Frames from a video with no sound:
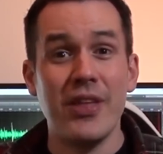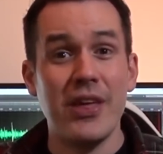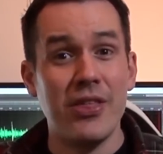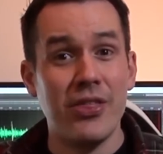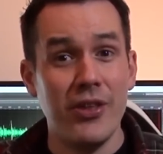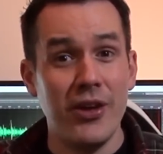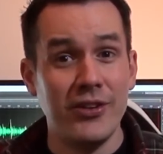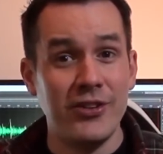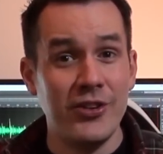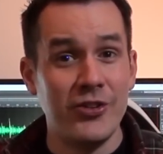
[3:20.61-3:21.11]
the
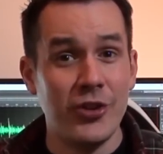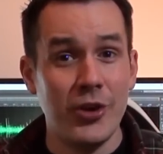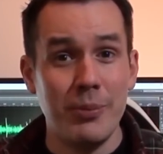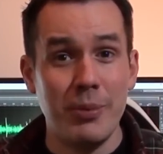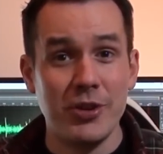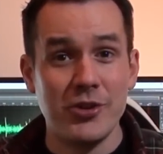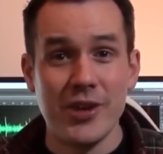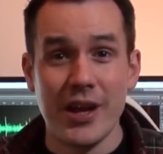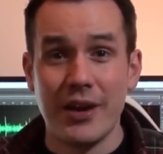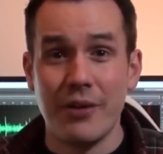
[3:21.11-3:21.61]

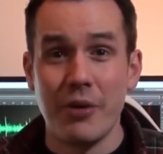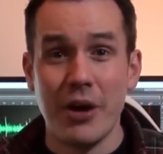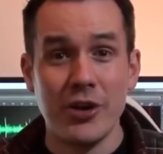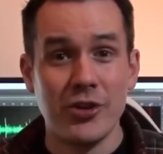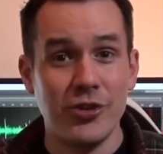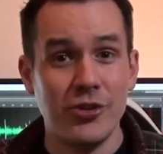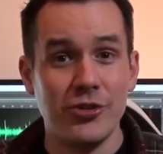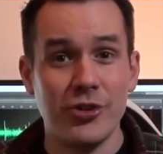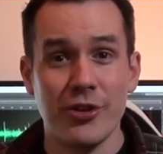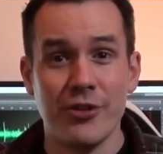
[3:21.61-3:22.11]
32-bit
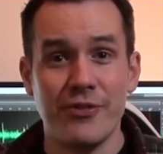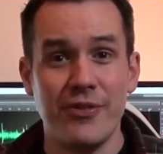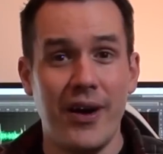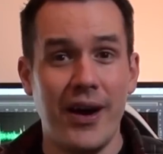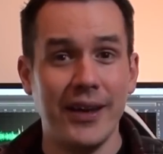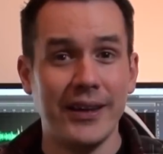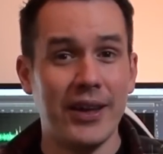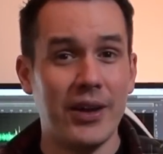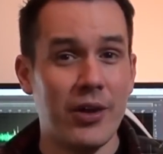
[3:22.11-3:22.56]
generation just fine.